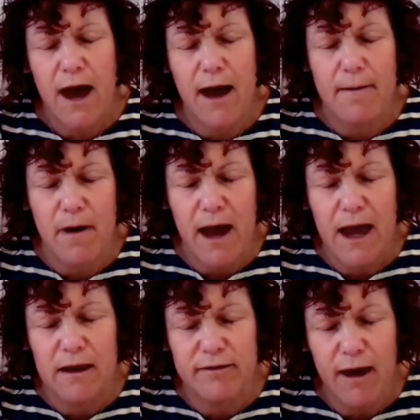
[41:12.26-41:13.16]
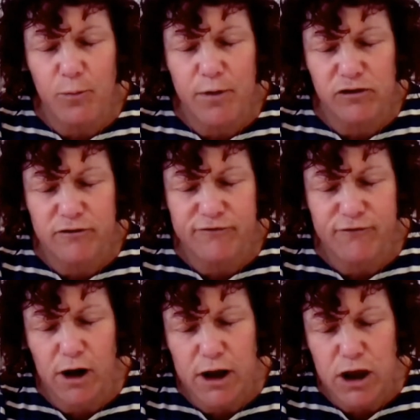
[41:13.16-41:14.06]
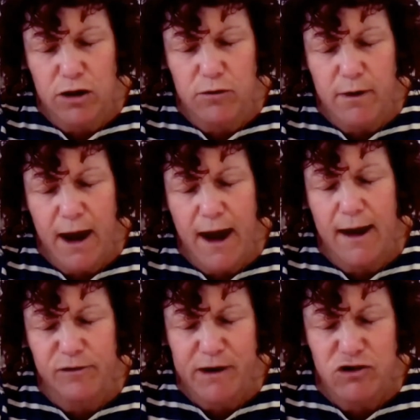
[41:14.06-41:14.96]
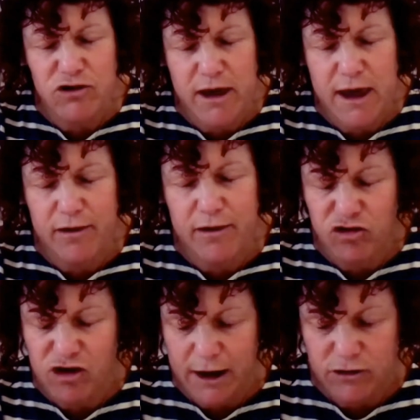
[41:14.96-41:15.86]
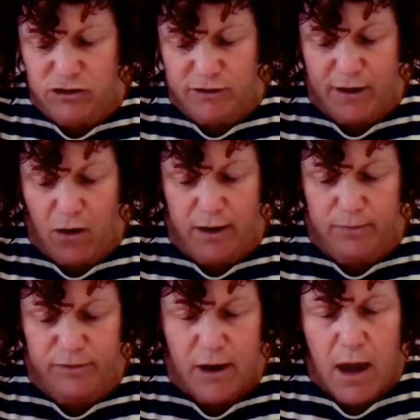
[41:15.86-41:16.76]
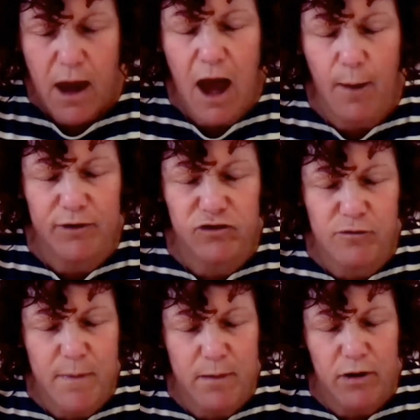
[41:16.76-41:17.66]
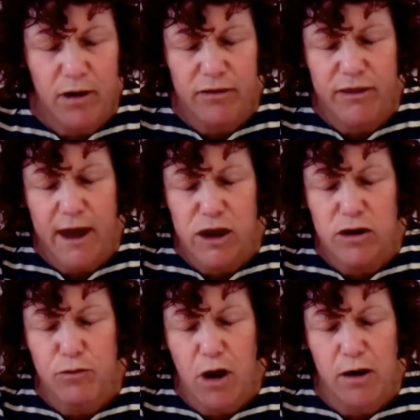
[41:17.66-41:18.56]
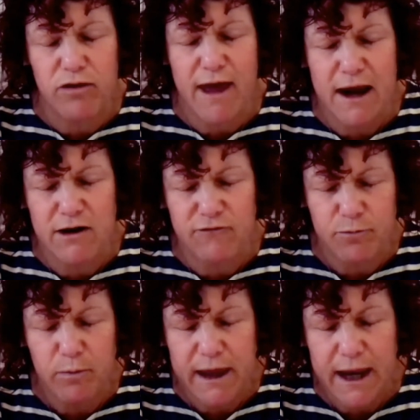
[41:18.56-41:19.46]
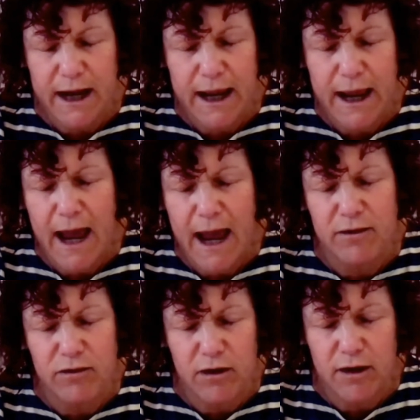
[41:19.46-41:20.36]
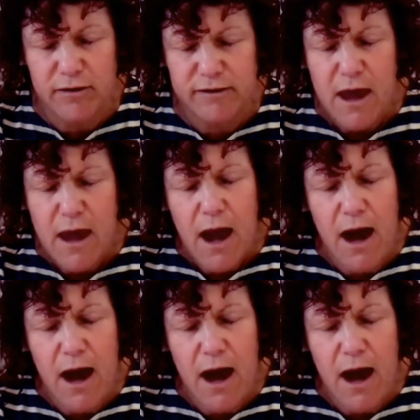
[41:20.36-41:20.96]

And help us to follow you, especially in these challenging times. Help us to remember that you know the end from the beginning, and that